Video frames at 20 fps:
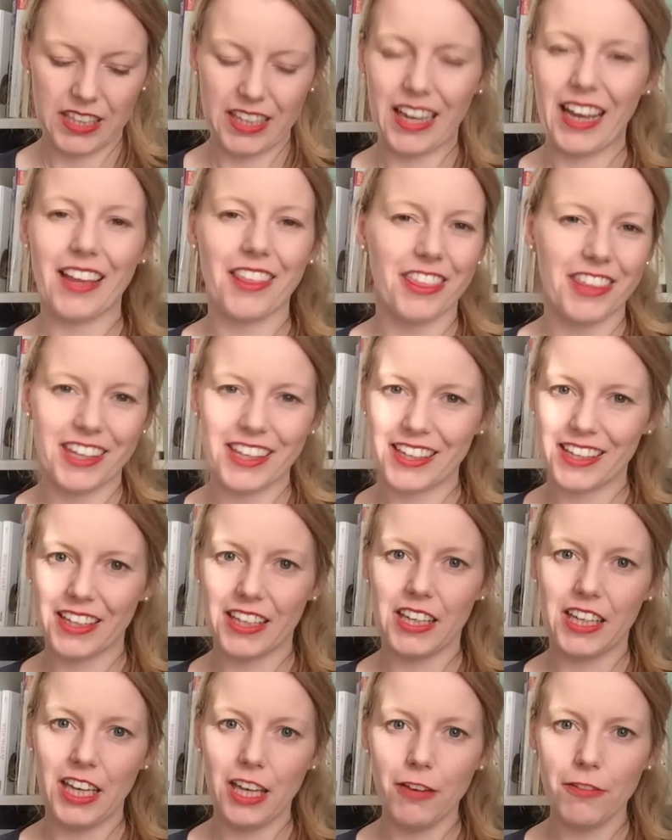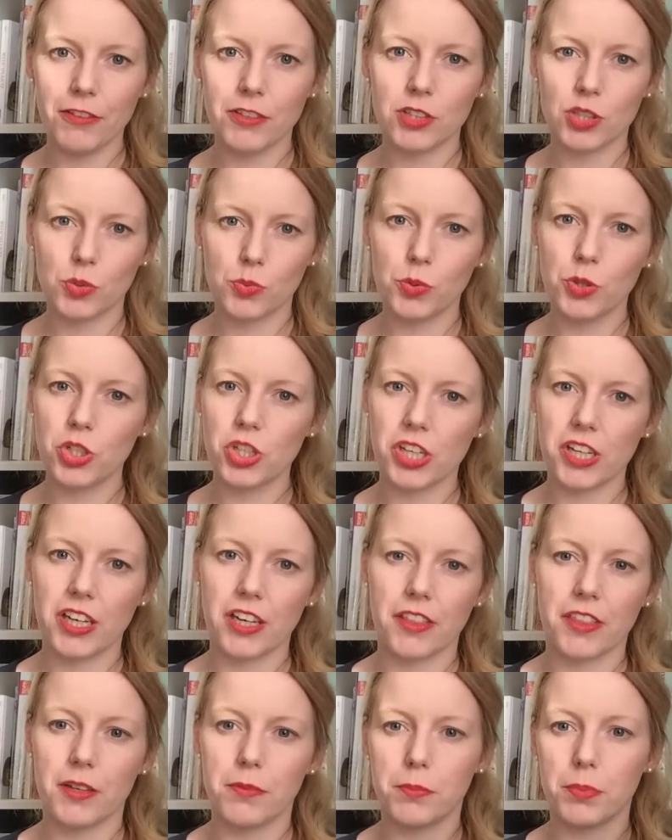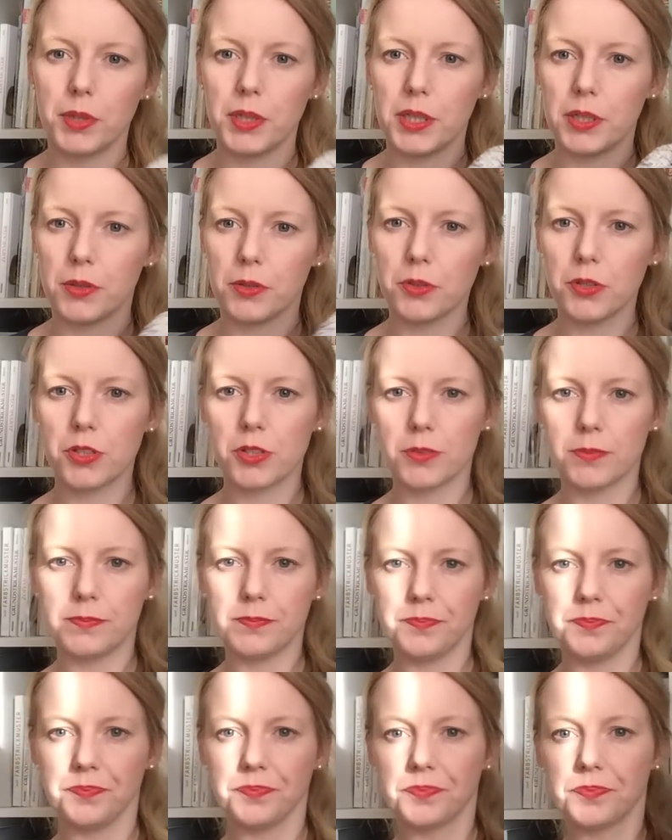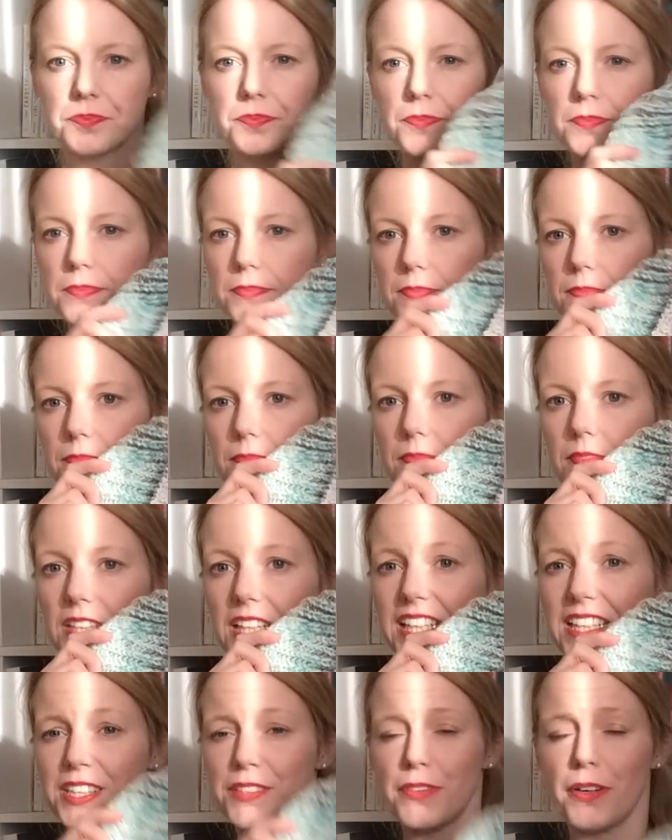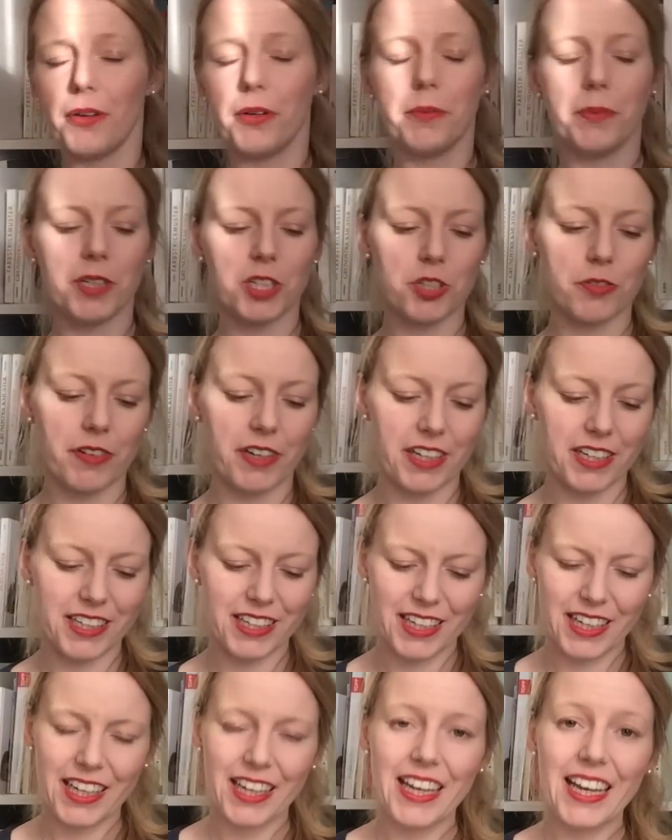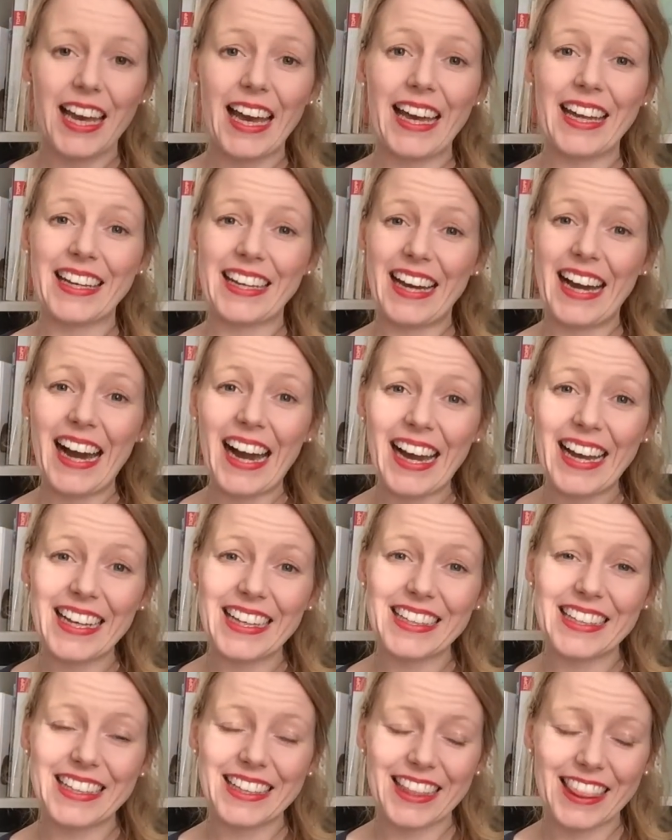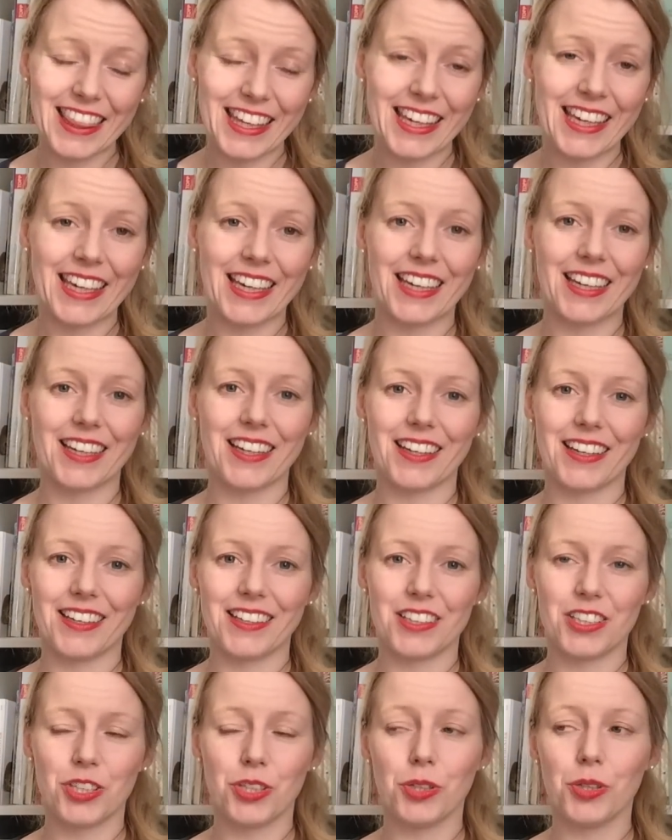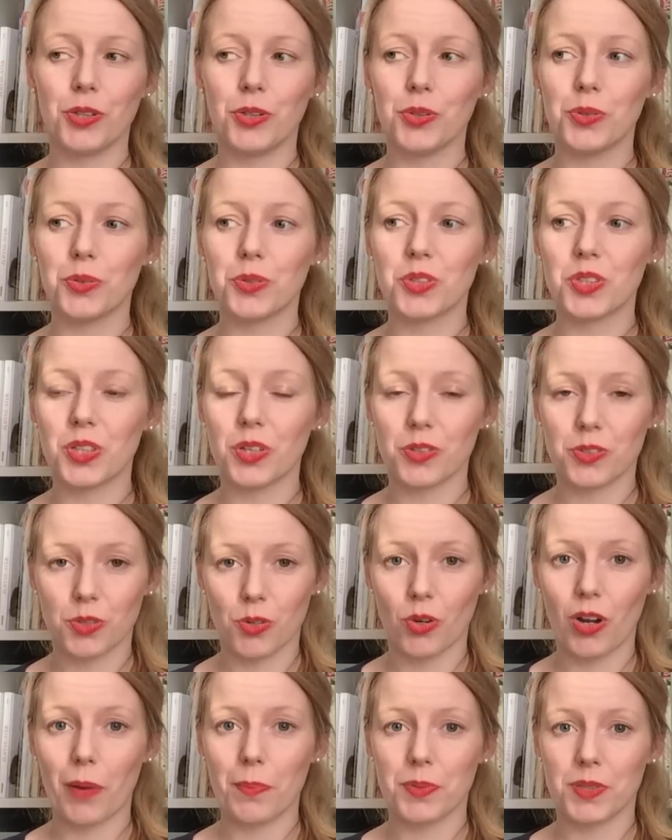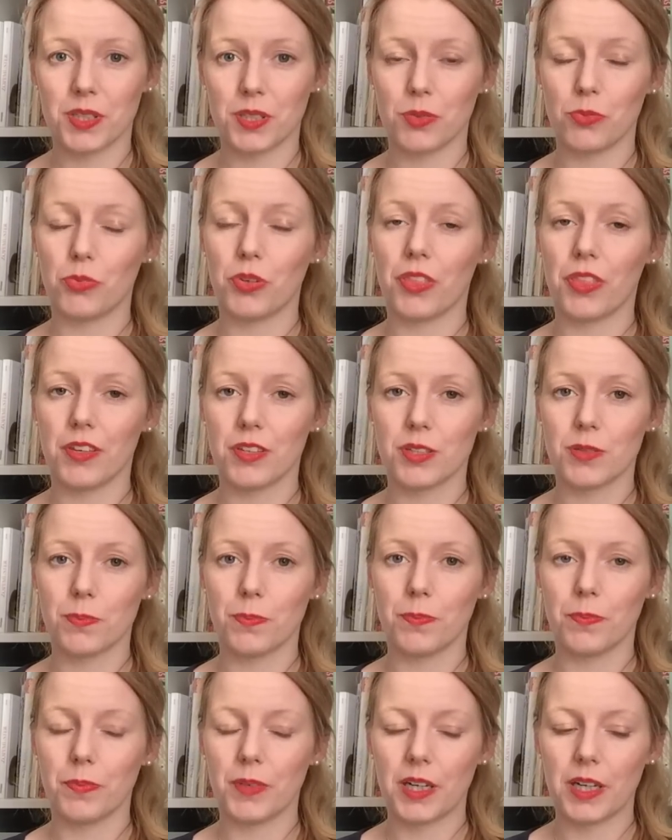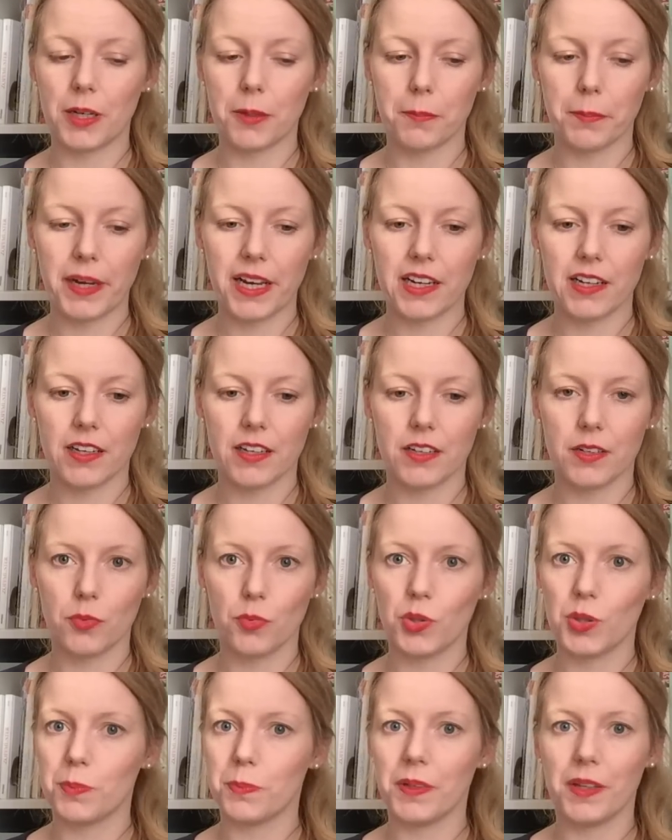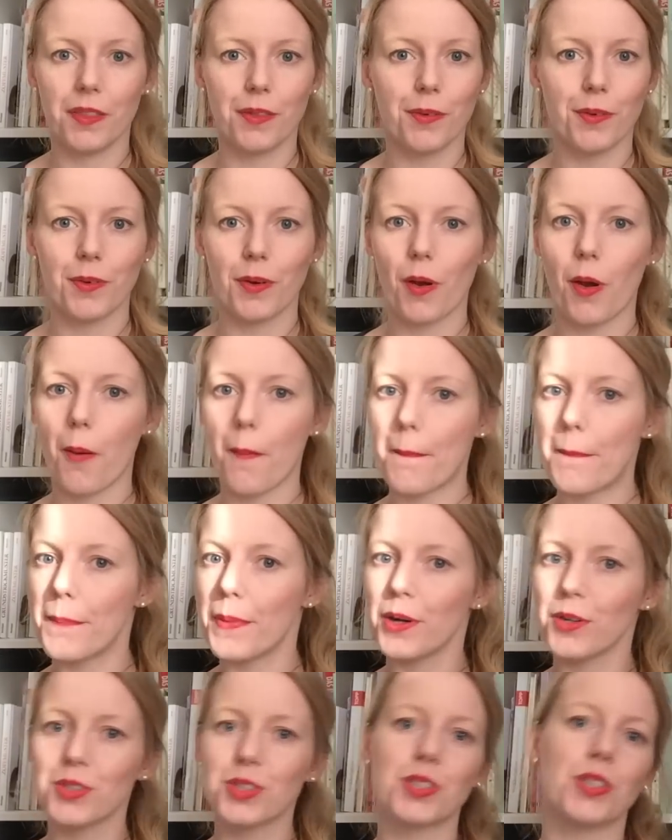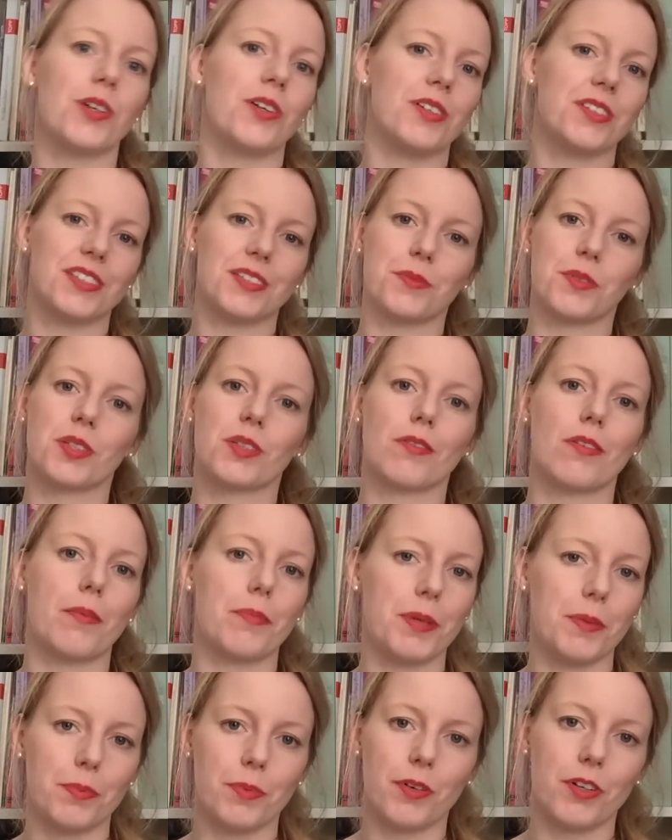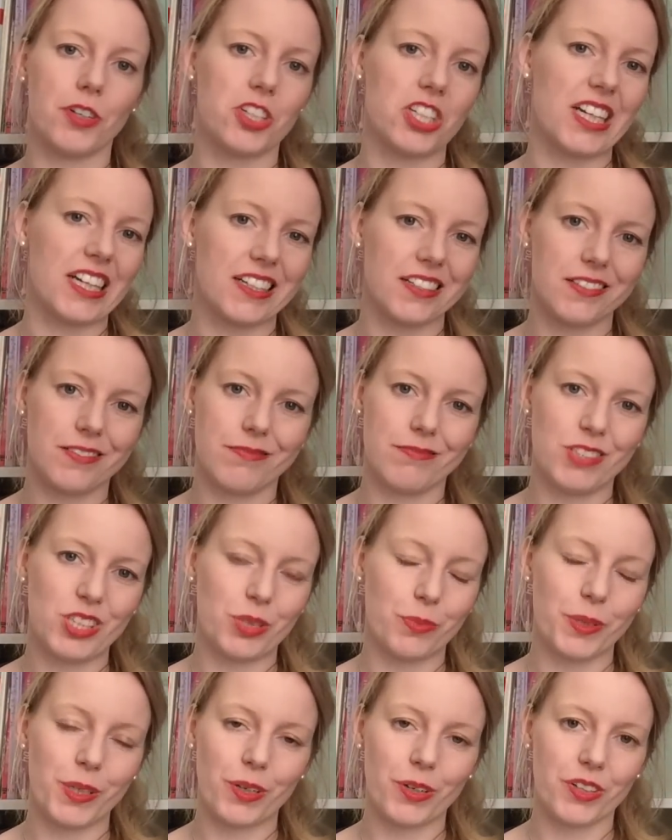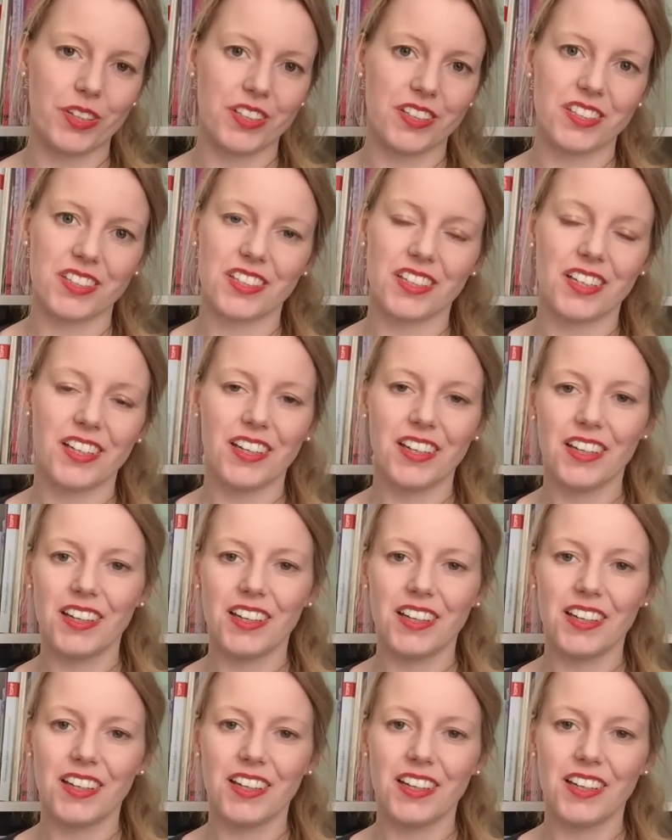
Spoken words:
I think, even squishier than brioche. It's very much fun, and I think to use your scraps with this pattern would be the most awesome scrappy project, to be honest.